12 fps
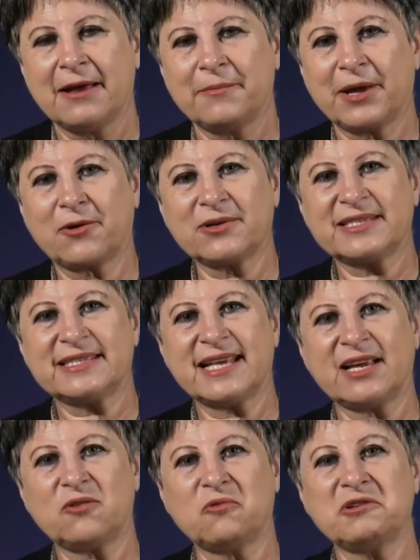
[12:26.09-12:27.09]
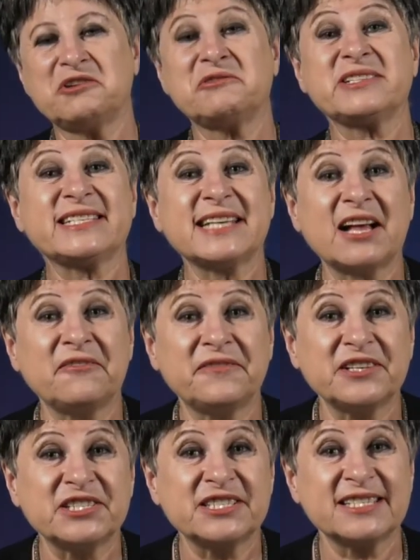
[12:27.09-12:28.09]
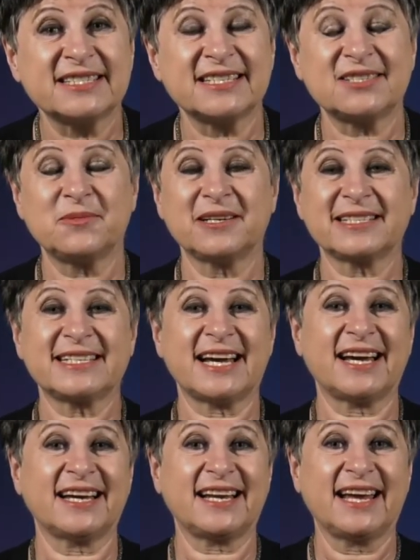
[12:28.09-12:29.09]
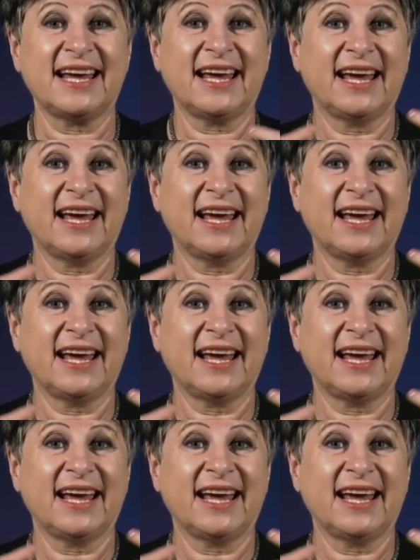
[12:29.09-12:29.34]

because then all your selfishness is worked out.